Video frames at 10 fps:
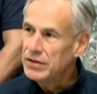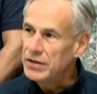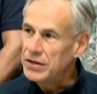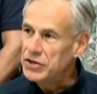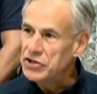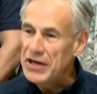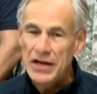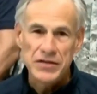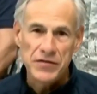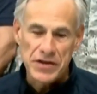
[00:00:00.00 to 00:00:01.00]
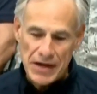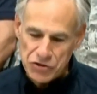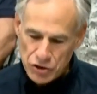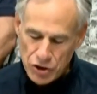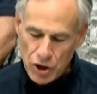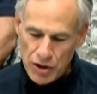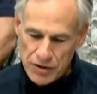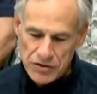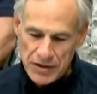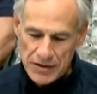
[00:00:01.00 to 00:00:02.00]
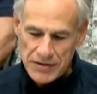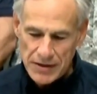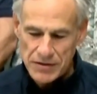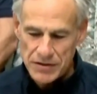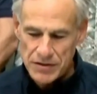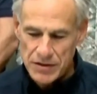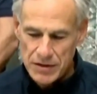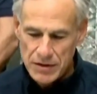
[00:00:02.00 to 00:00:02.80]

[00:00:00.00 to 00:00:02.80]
uh, the status of the National Guard in the state of Texas.